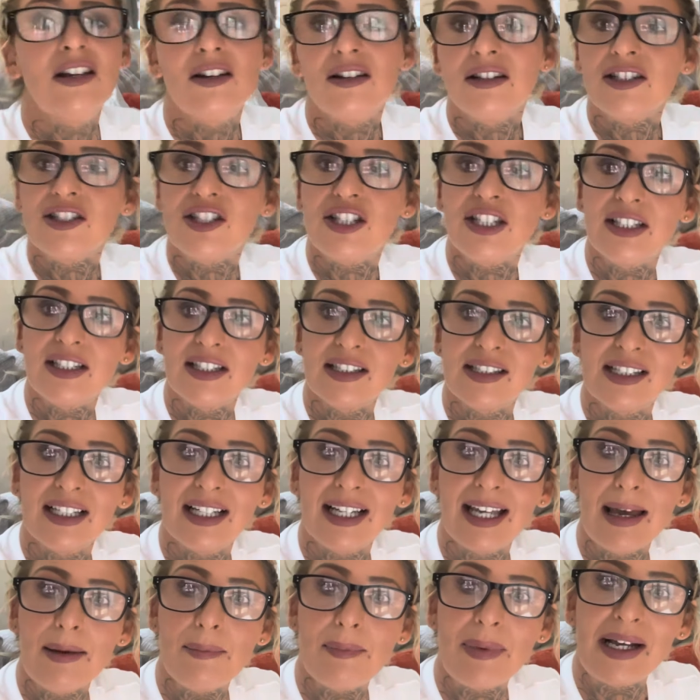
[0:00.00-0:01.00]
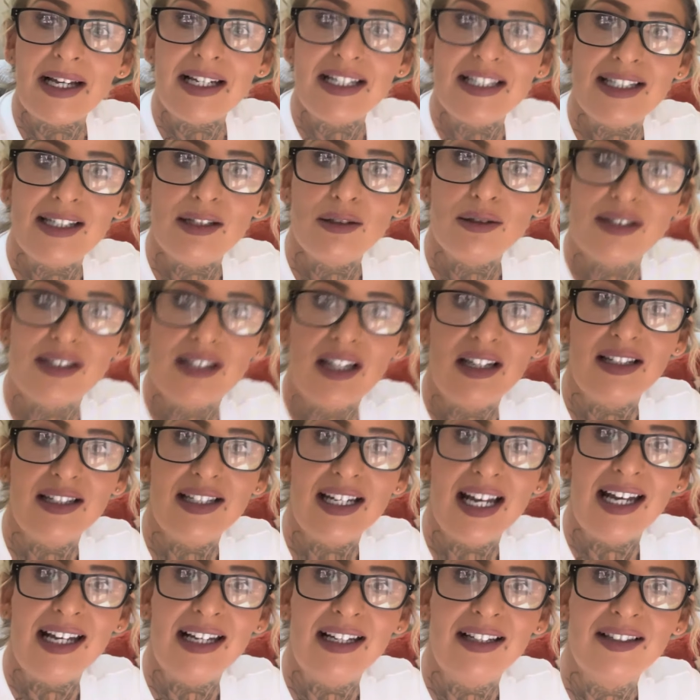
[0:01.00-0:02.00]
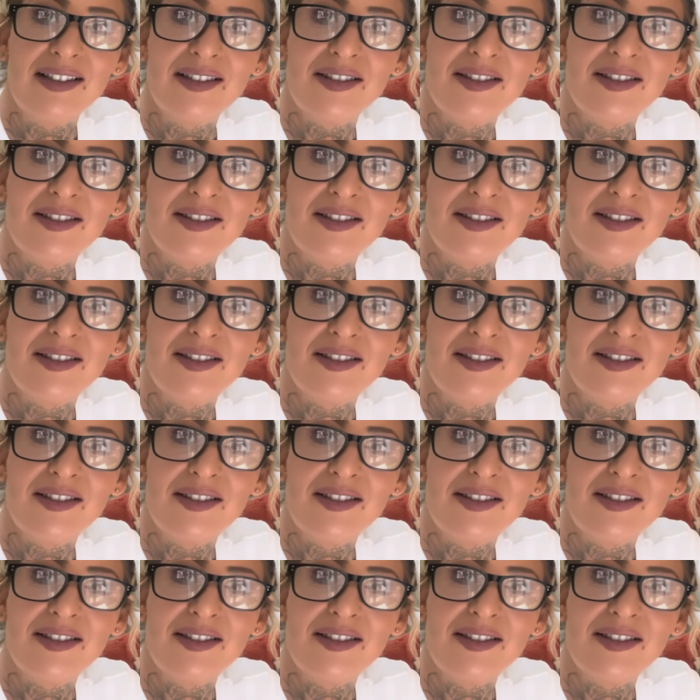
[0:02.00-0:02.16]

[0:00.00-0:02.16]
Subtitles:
She doesn't get back until Sunday.